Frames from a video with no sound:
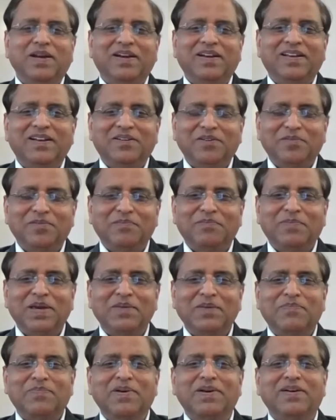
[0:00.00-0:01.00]
minted on
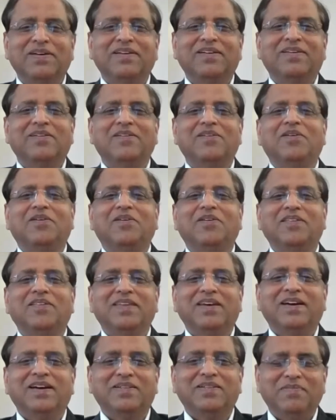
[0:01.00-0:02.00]
paper or
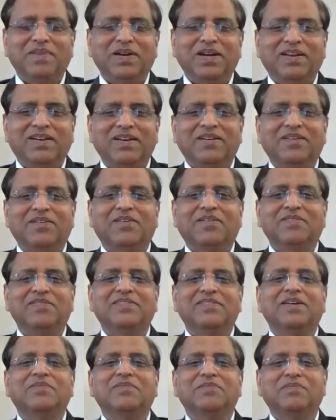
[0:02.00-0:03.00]
they are minted on
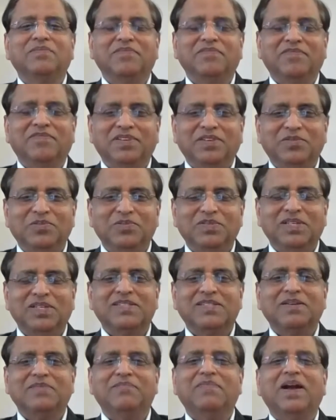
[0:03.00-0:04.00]
some using
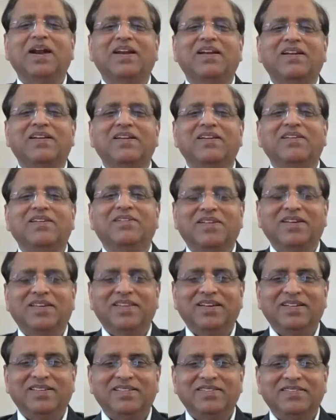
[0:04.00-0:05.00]
some metal or
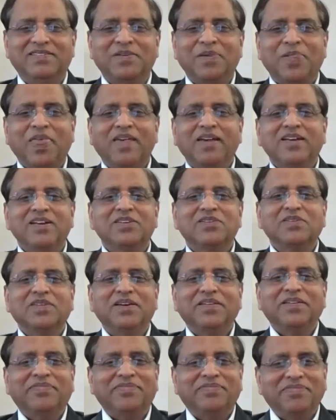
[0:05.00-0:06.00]
others. So
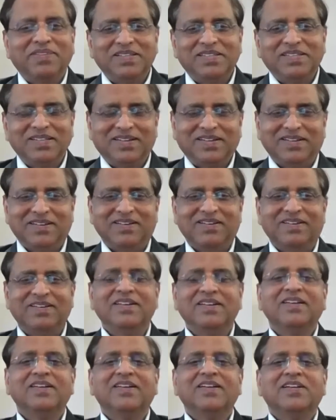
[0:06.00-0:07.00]
they're physical.
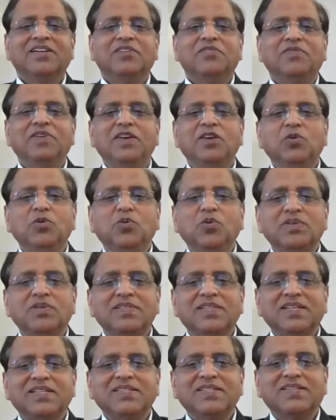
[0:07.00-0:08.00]
We use
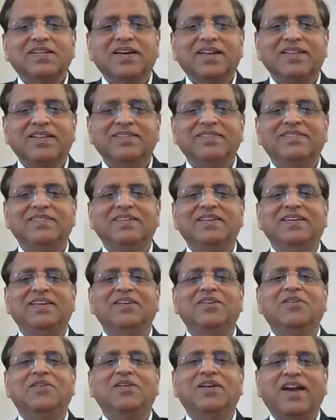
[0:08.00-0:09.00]
this
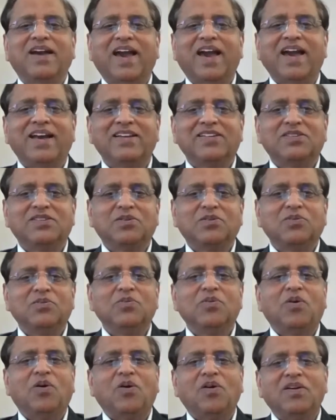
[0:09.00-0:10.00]
currency or cash to do
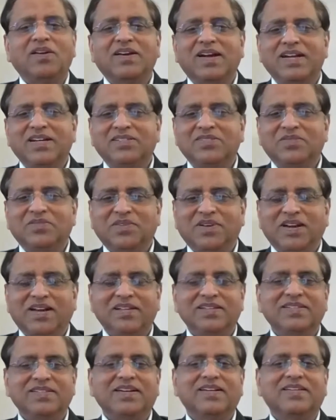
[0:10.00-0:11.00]
all kinds of
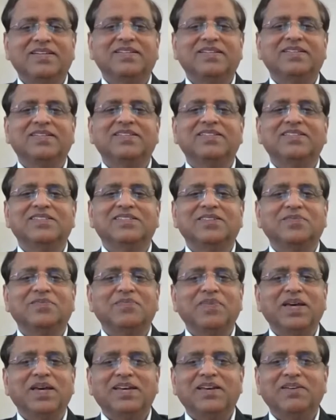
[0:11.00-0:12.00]
transactions,
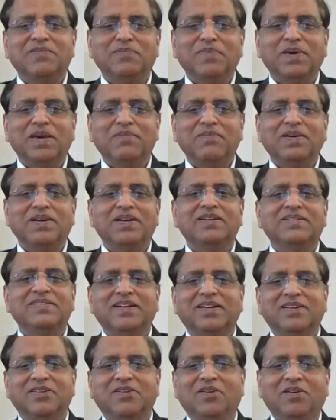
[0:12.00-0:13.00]
making payments
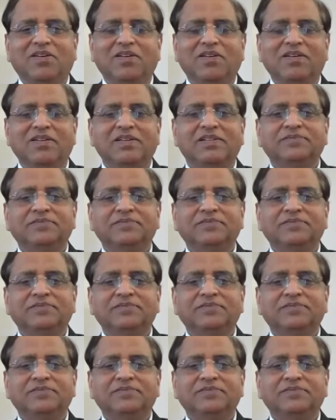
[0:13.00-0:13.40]
and all.